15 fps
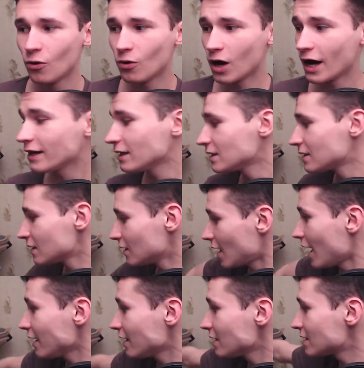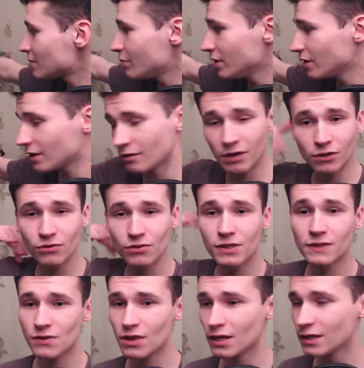I can I can speak about
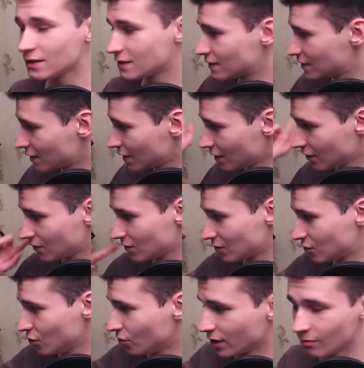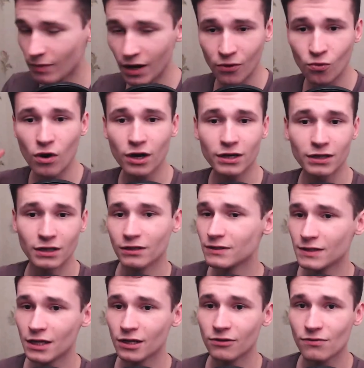these things uh, during my walk
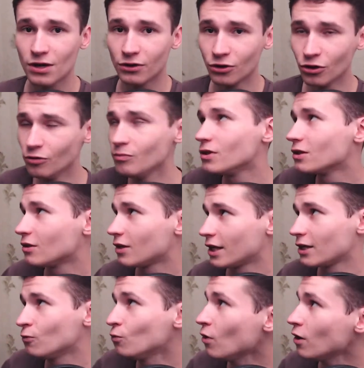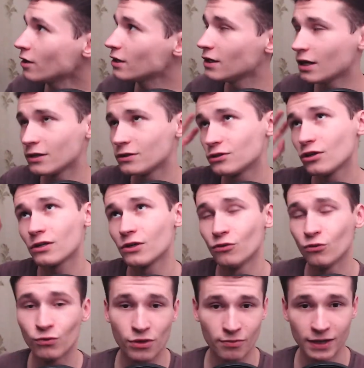inside of the room like walking and
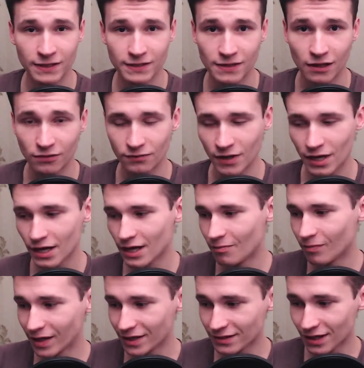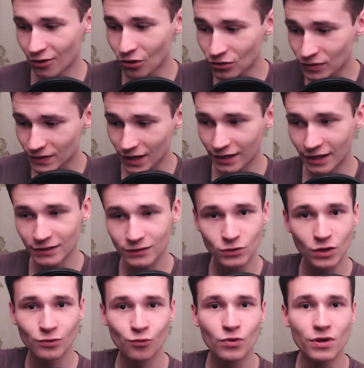talking with myself but also I can
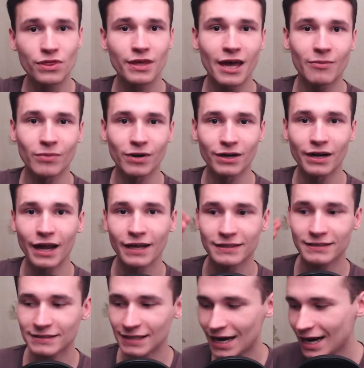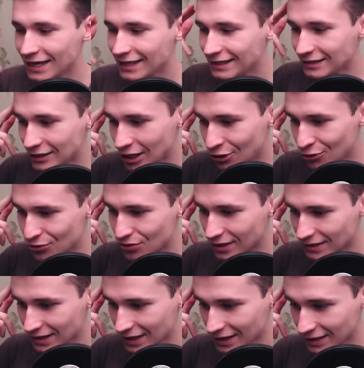talk with camera and I know
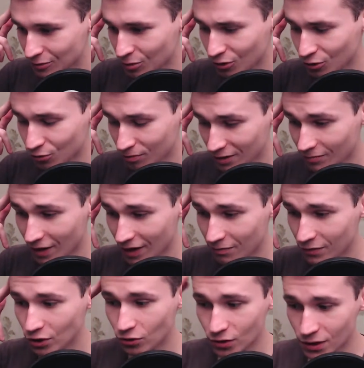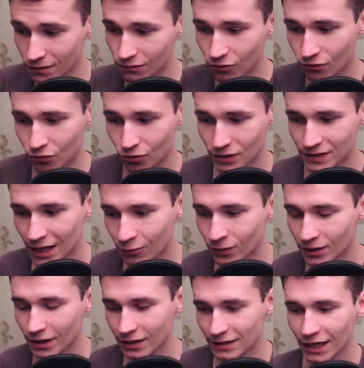that it will be maybe useful for
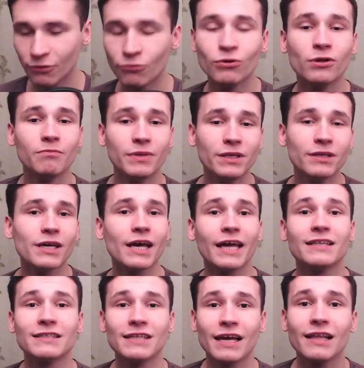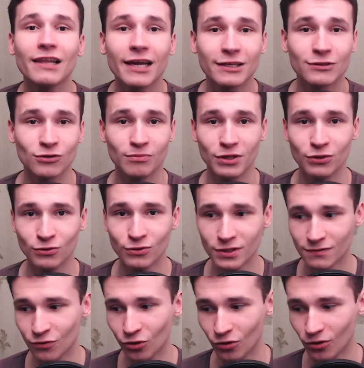someone and I will be and I like to be
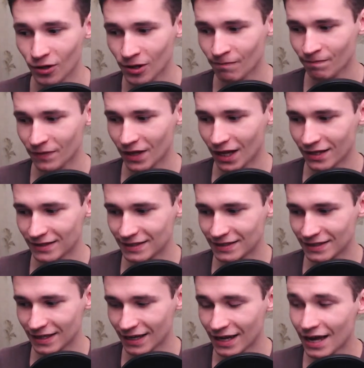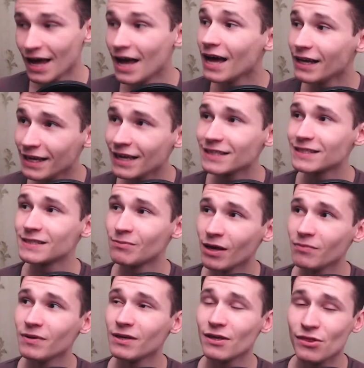useful and uh, yes
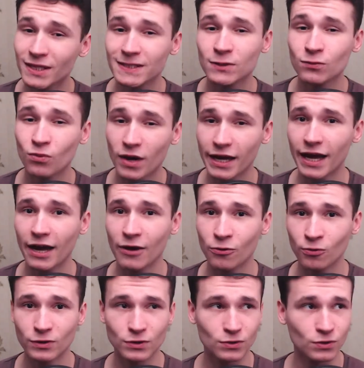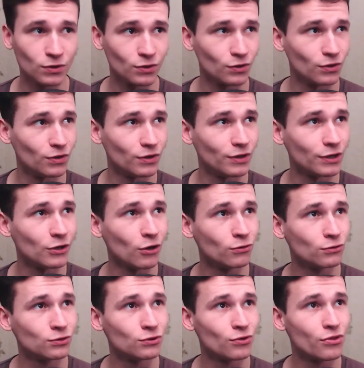maybe that's why I want to go
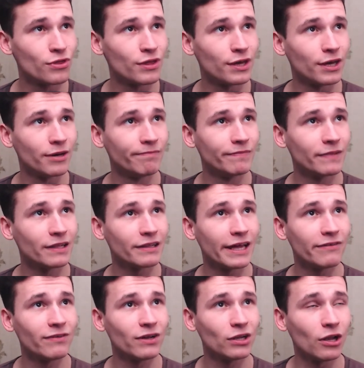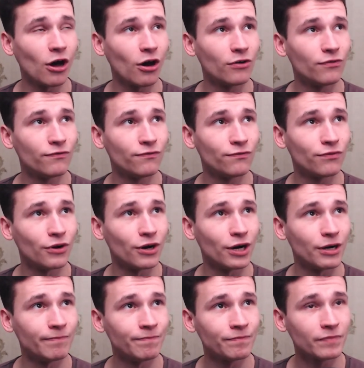to the level of uh,